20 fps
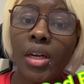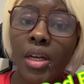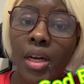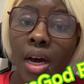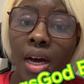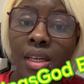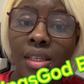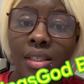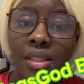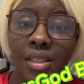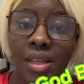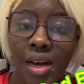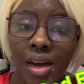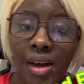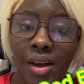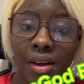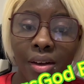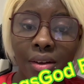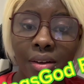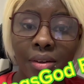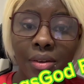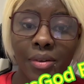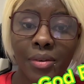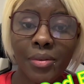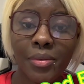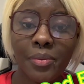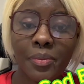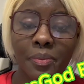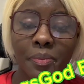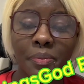the family
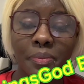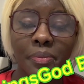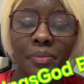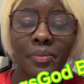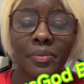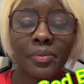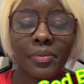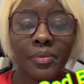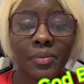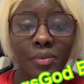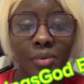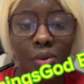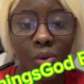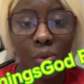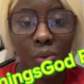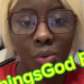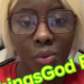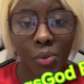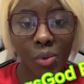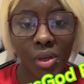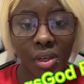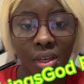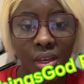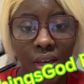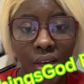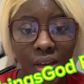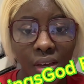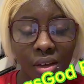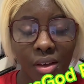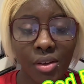thank you for your love and
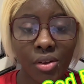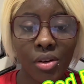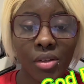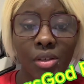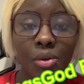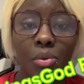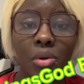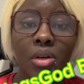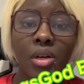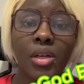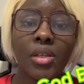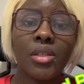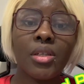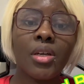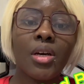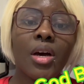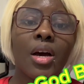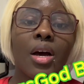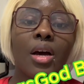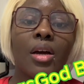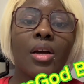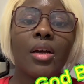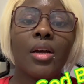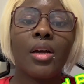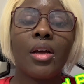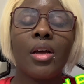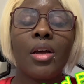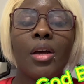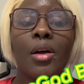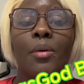prayers and
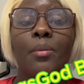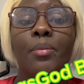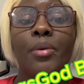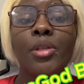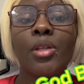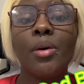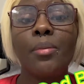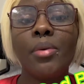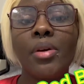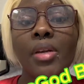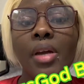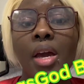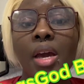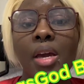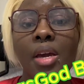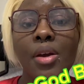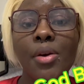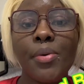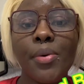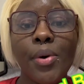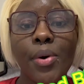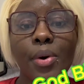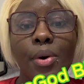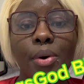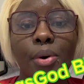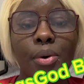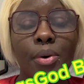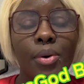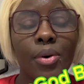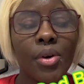ask that you continue
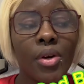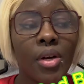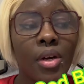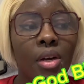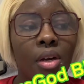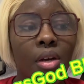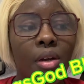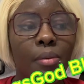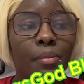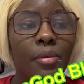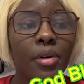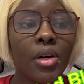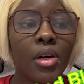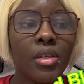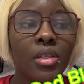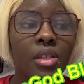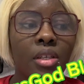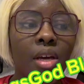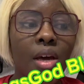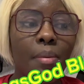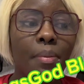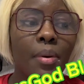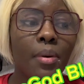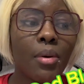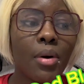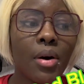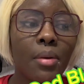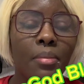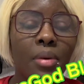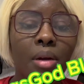to respect their
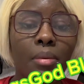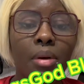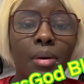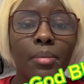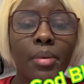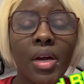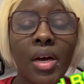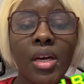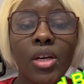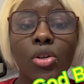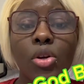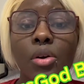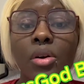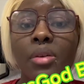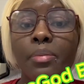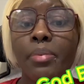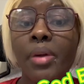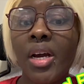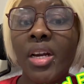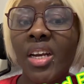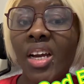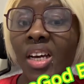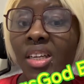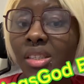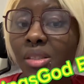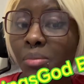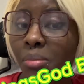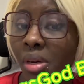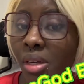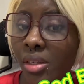privacy during this difficult
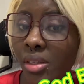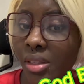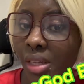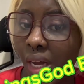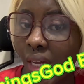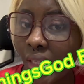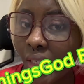time.